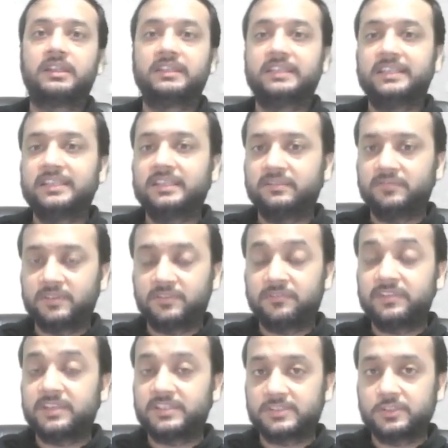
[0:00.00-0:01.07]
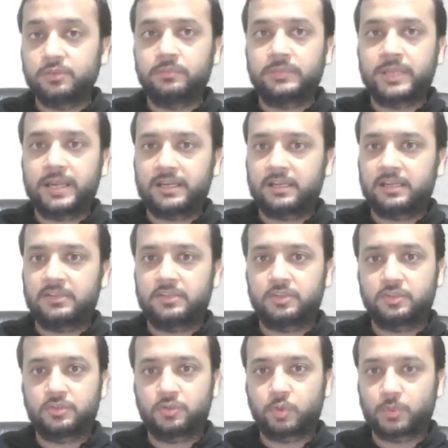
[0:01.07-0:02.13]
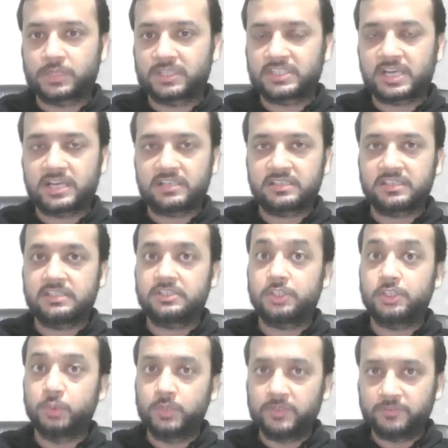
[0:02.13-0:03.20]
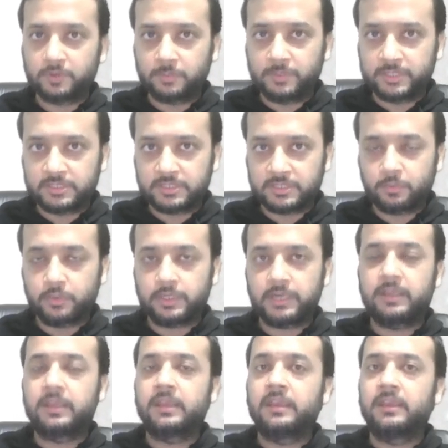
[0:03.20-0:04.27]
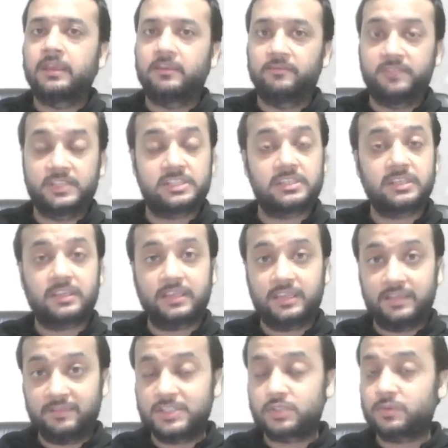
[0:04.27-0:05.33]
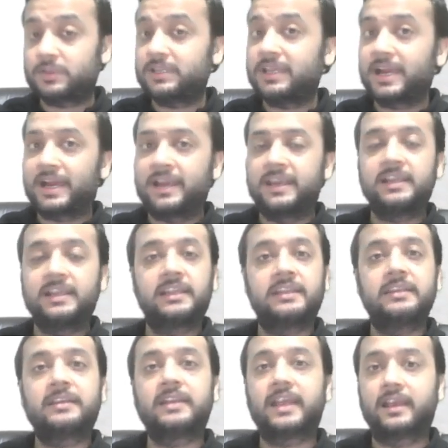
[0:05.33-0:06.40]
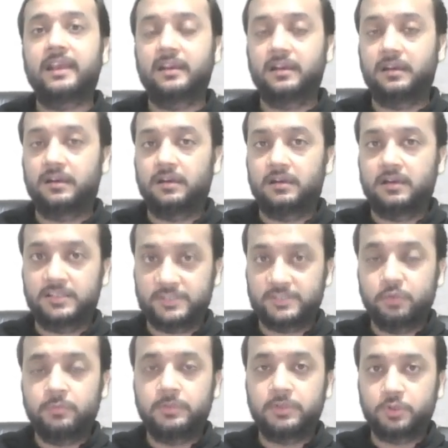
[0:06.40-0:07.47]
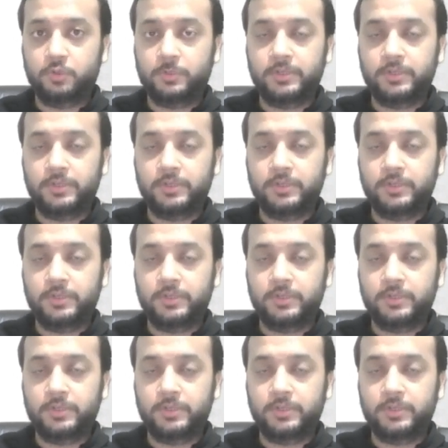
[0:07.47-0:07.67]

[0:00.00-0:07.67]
we assume that total charge is uniformly distributed, which eventually IIT assumed to be